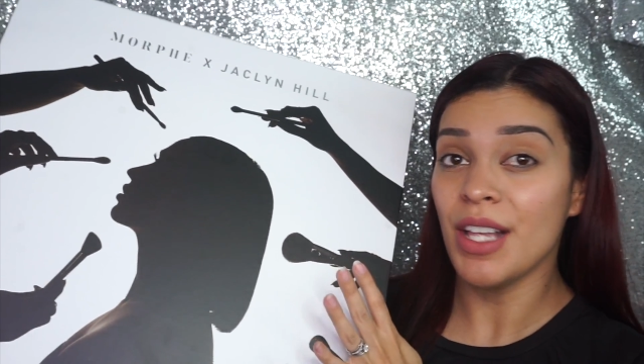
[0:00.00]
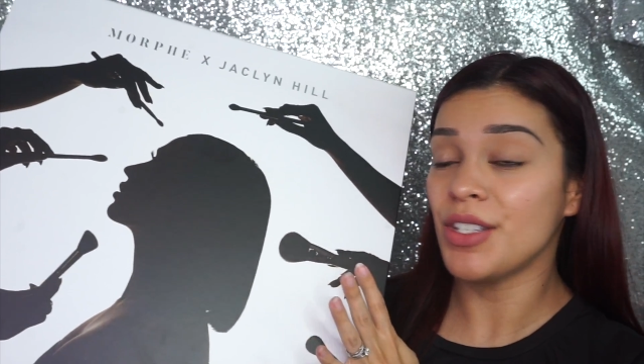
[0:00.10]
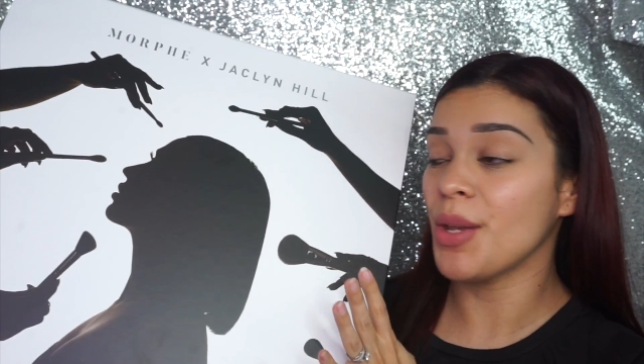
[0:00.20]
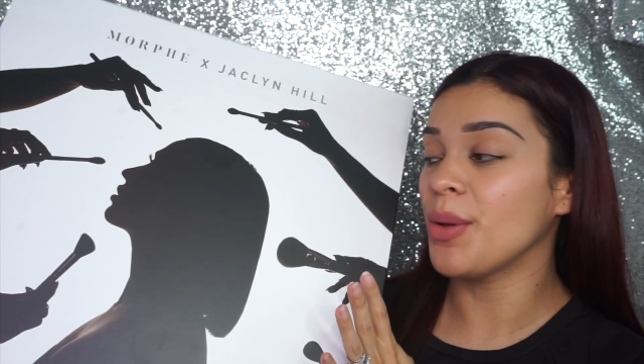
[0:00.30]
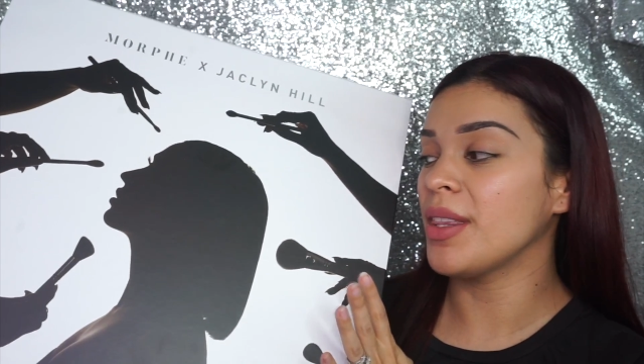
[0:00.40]

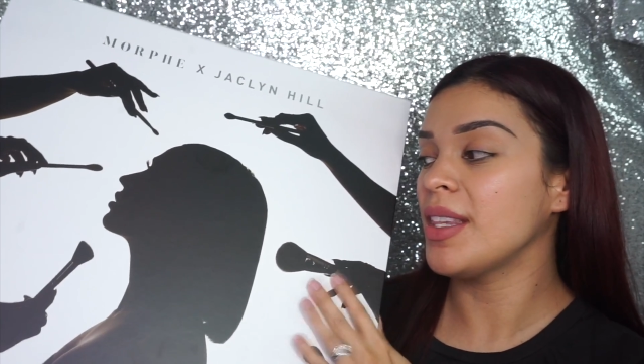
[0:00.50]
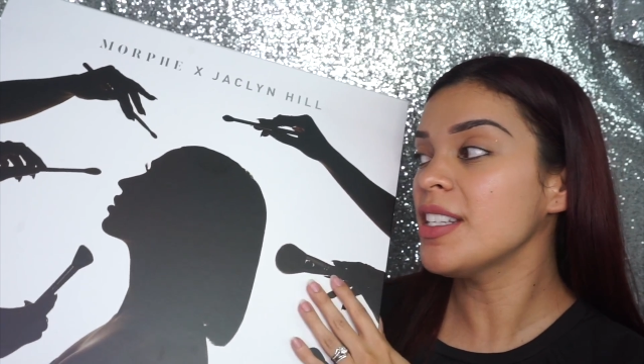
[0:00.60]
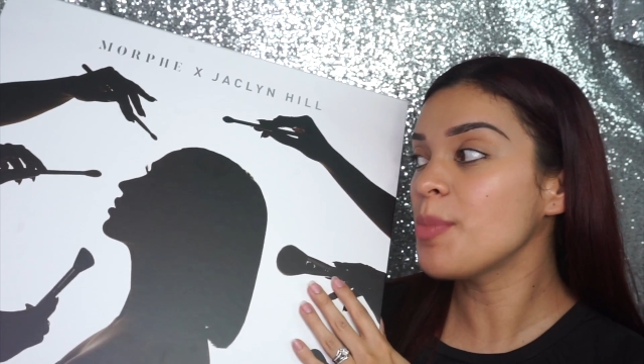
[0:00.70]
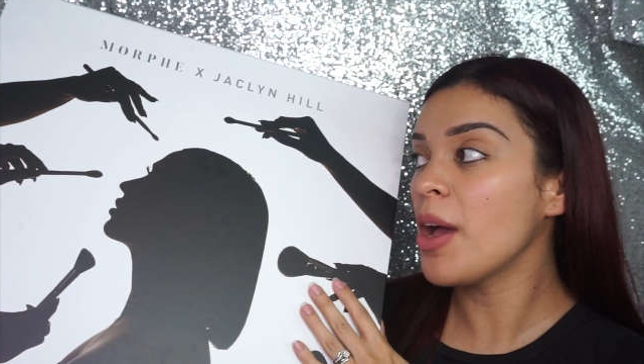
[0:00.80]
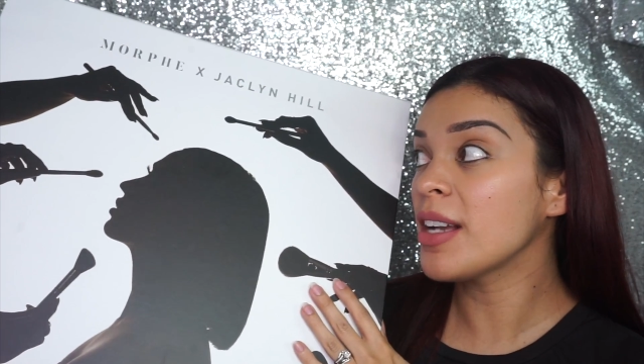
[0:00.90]
So
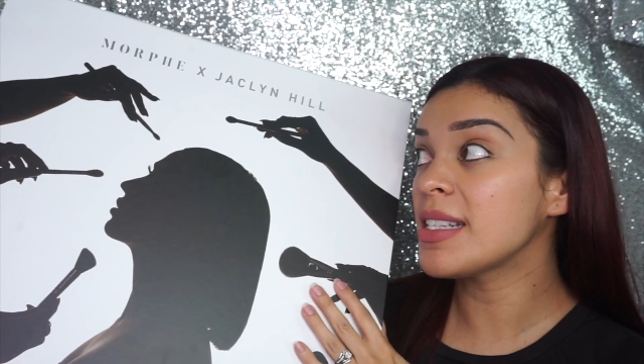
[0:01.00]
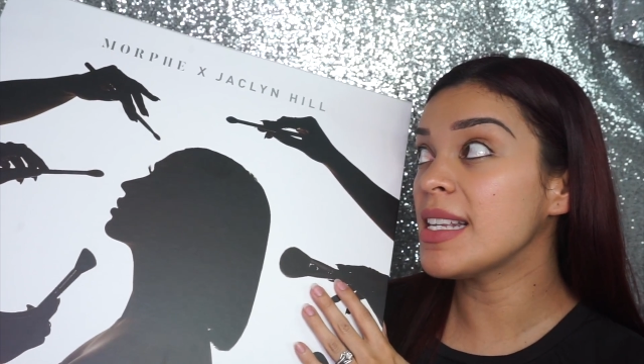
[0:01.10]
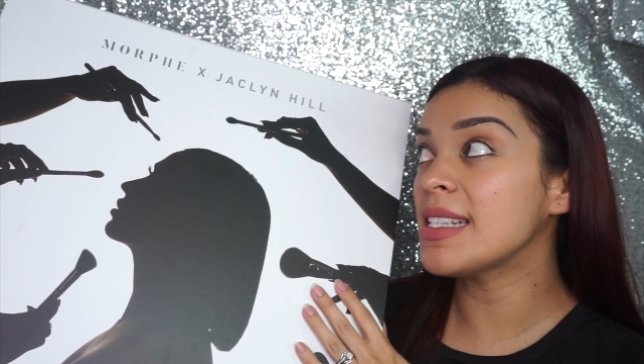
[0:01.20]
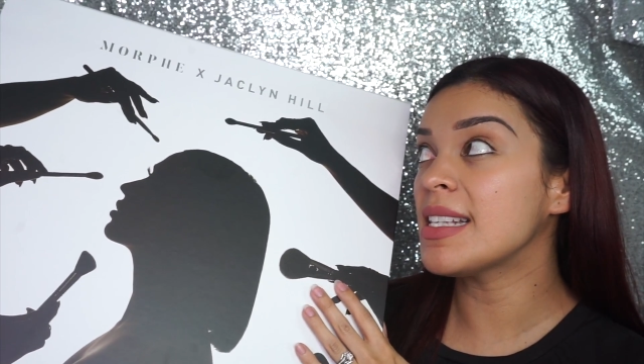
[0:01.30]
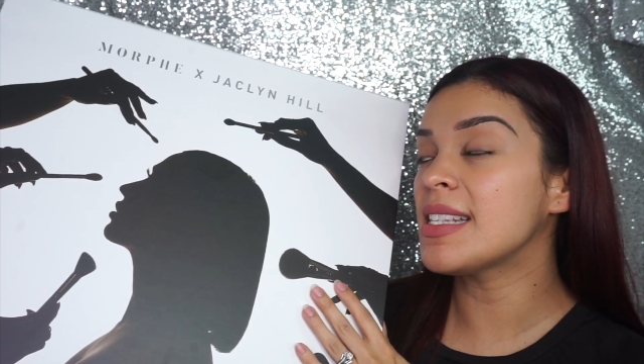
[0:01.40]
this box
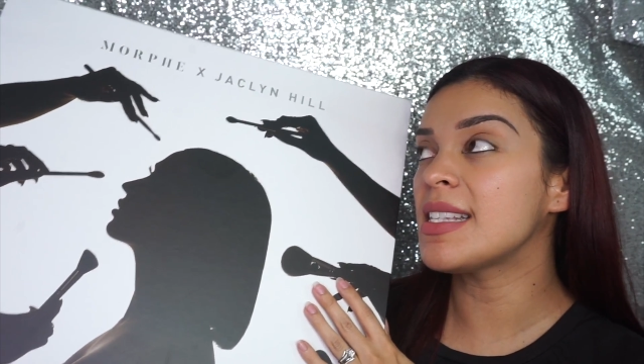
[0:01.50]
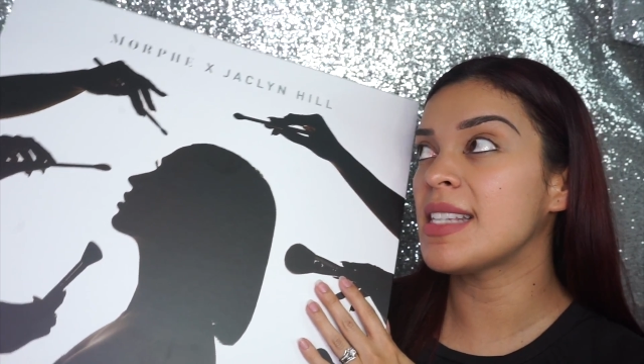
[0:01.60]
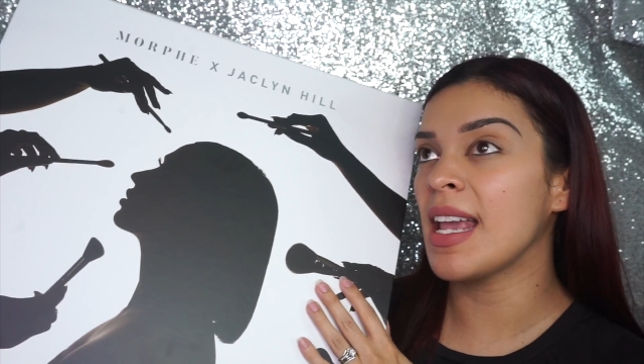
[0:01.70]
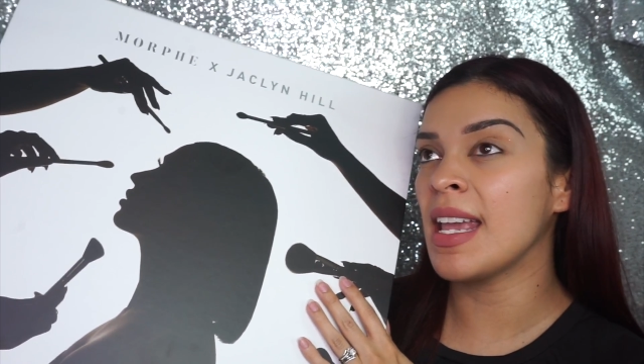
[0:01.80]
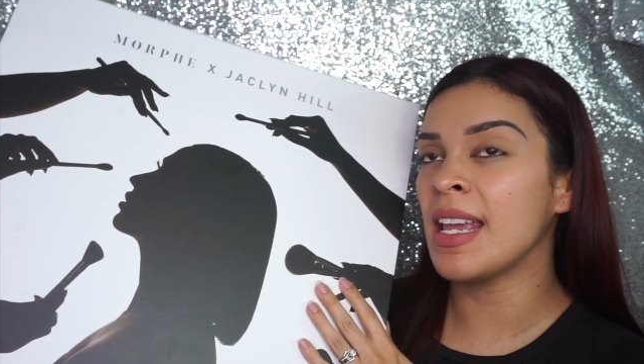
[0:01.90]
is
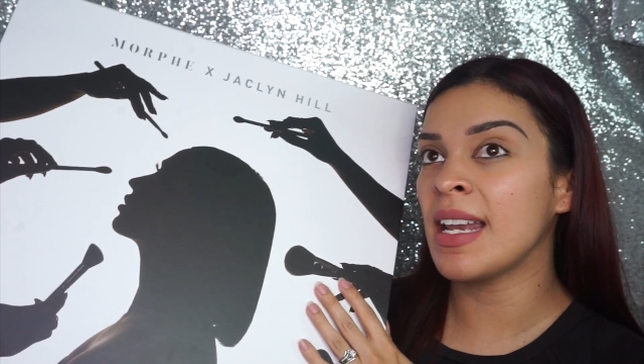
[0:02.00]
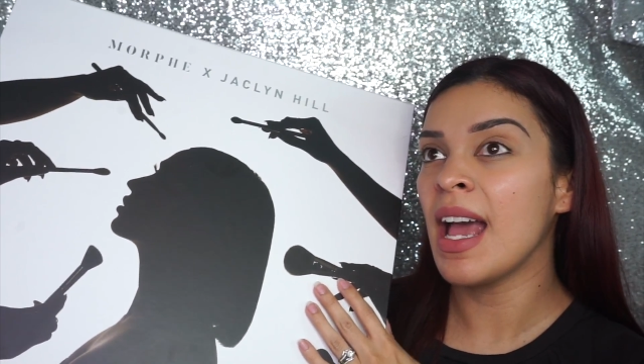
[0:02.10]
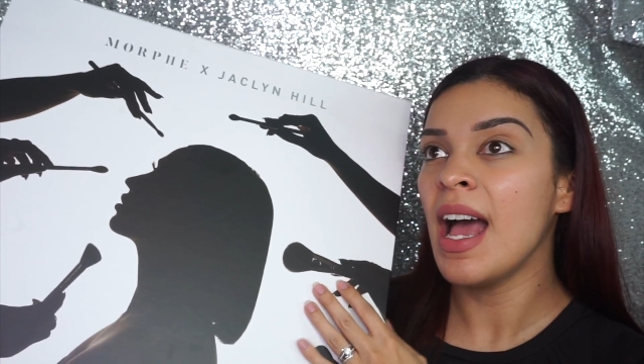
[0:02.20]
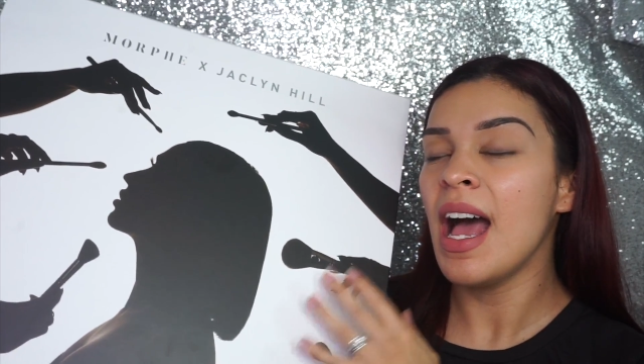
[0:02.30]
insane.